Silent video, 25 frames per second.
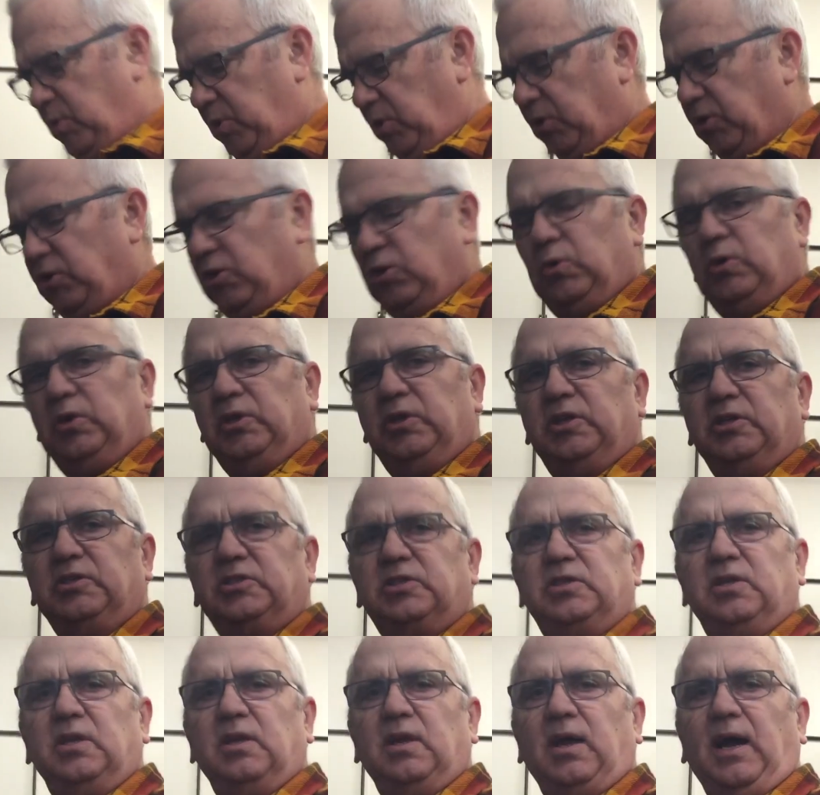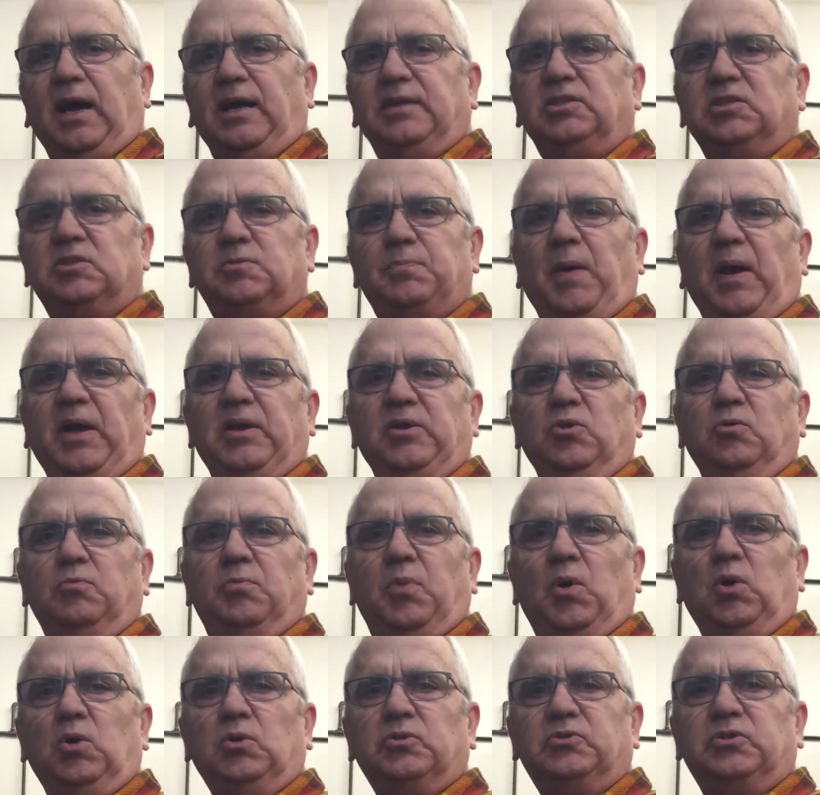when you're doing this, I just buy new
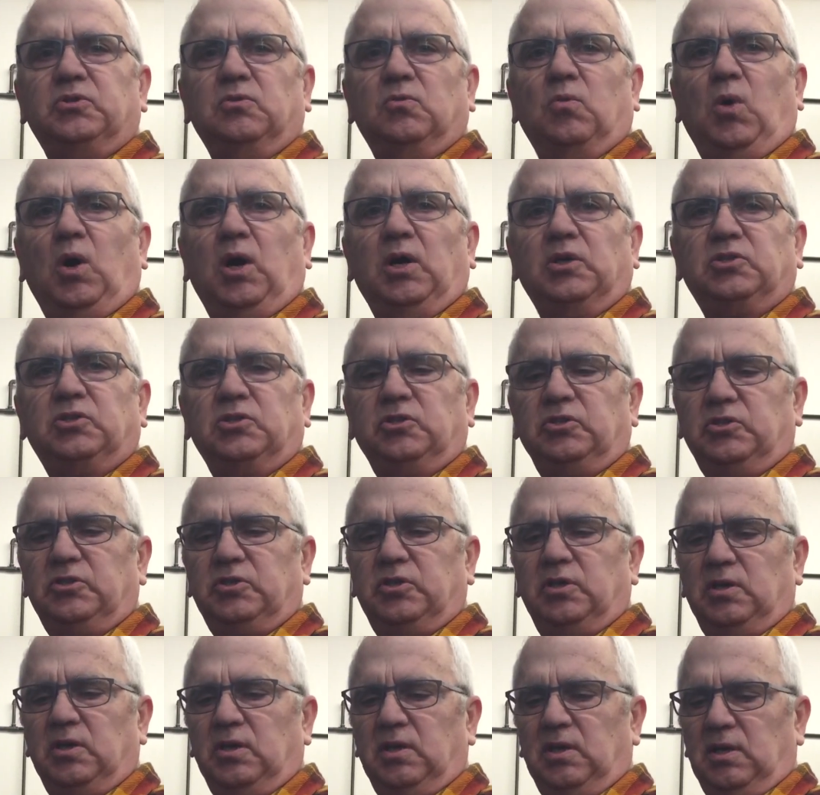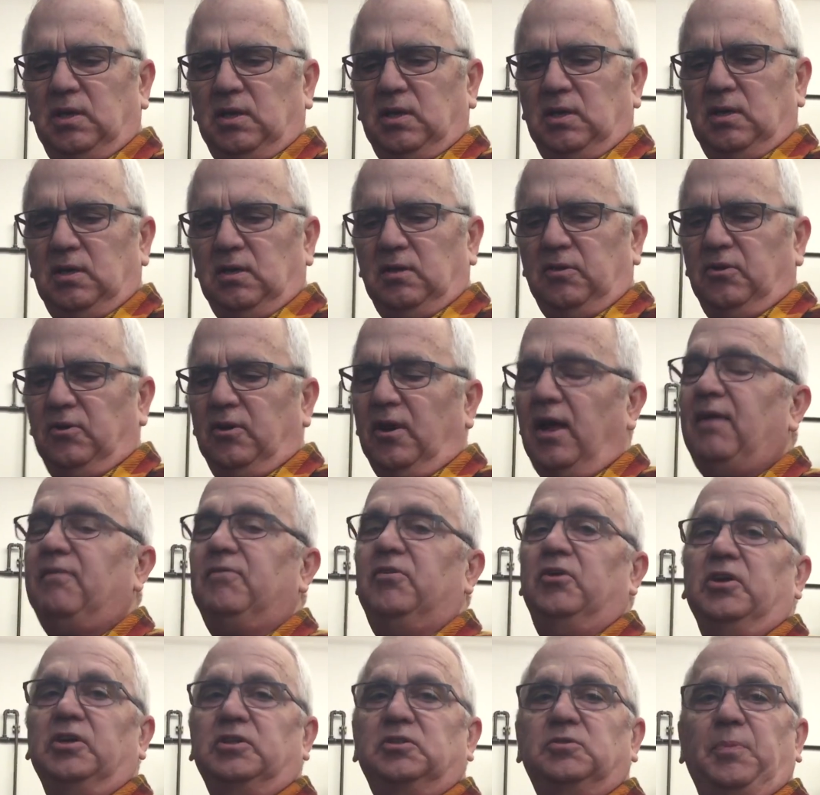bolts and washers. They're not
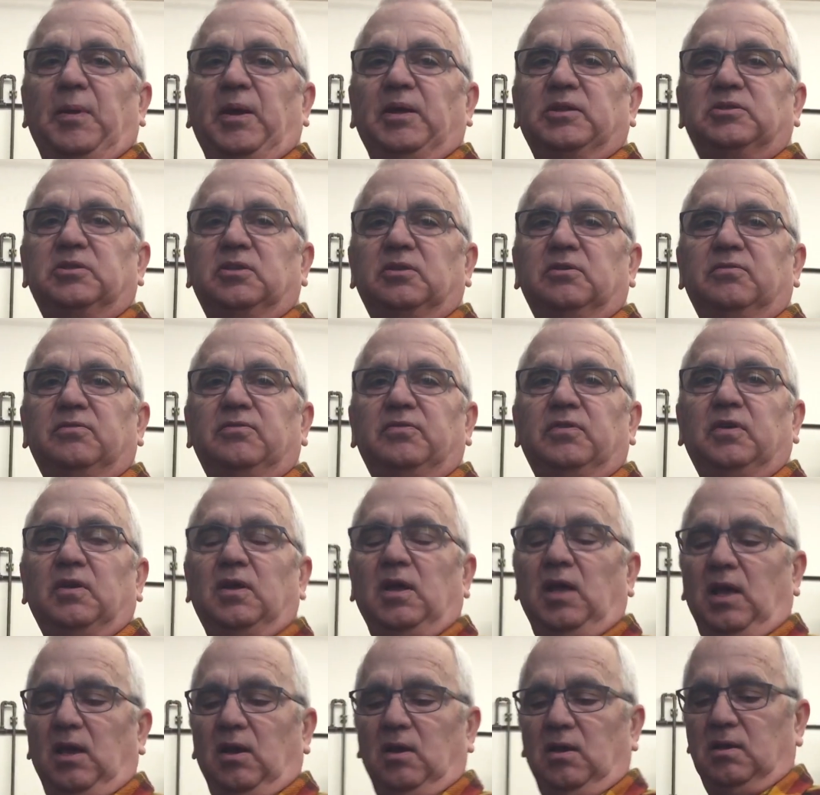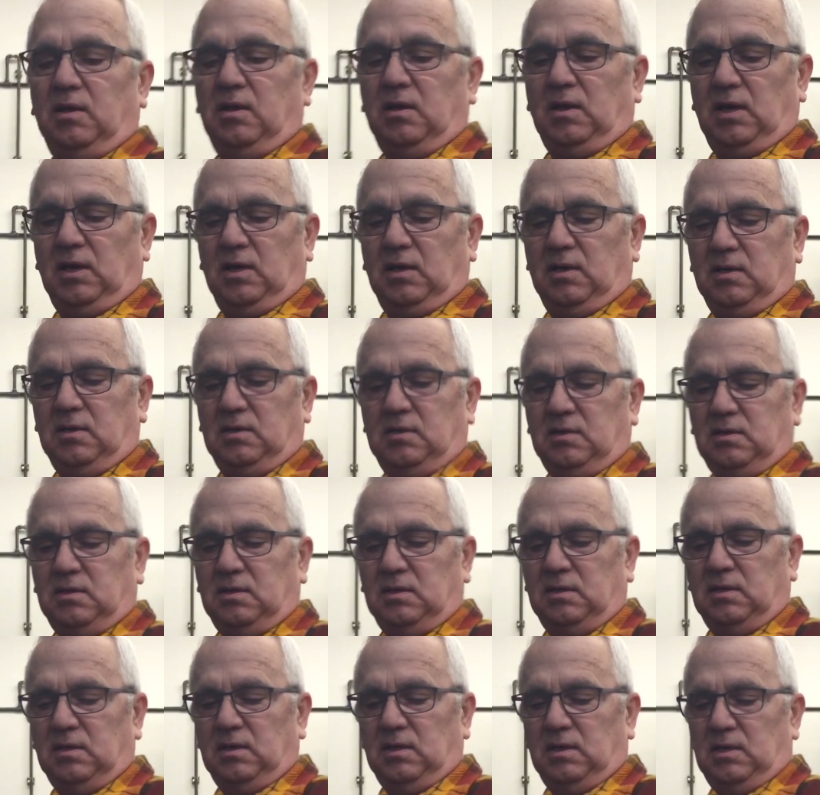very expensive, and
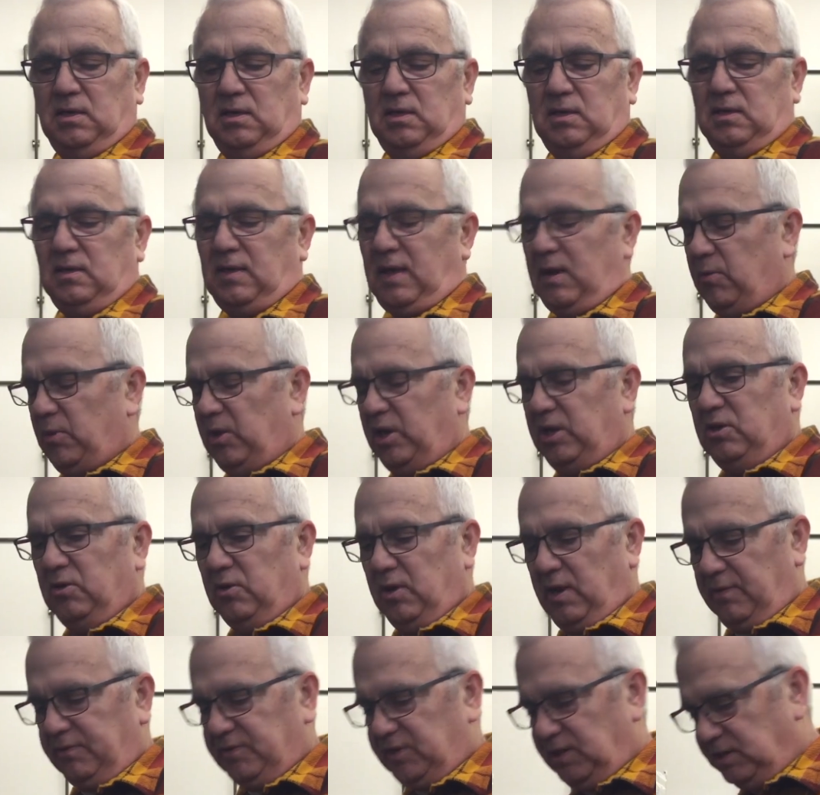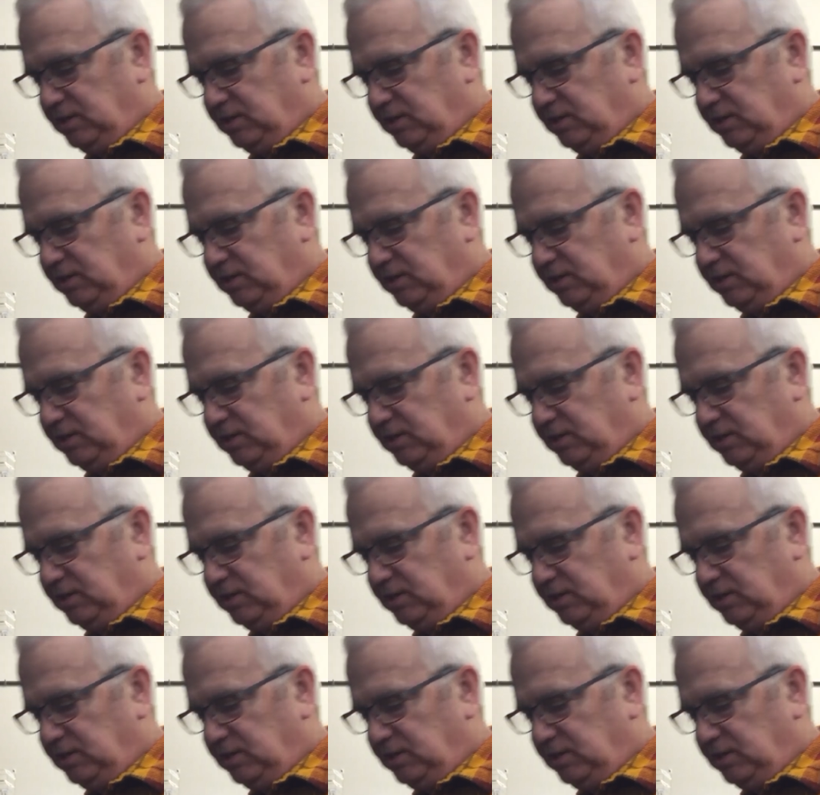that way you don't have to